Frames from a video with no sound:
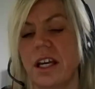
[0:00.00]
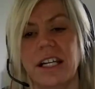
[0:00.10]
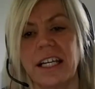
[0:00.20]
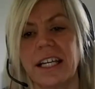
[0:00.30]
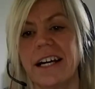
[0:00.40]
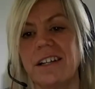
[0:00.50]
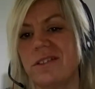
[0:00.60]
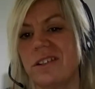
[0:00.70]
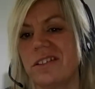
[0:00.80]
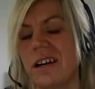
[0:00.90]
And in
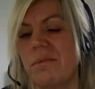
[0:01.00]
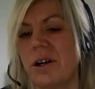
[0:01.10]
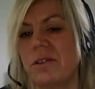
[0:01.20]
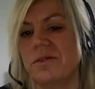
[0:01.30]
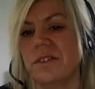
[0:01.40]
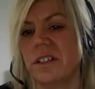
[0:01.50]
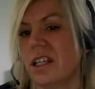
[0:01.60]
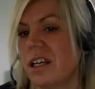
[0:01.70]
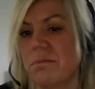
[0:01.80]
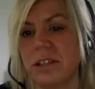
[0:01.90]
Carol's example,
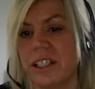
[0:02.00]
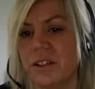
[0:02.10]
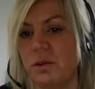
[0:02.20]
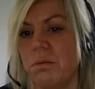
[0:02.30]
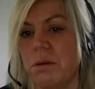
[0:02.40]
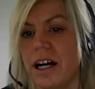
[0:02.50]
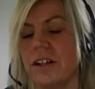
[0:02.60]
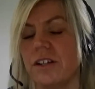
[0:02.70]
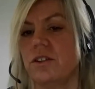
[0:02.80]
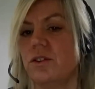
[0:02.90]
it played no
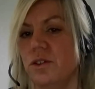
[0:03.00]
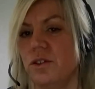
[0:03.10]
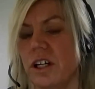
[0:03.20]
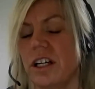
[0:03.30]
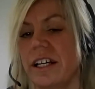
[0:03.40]
part due to her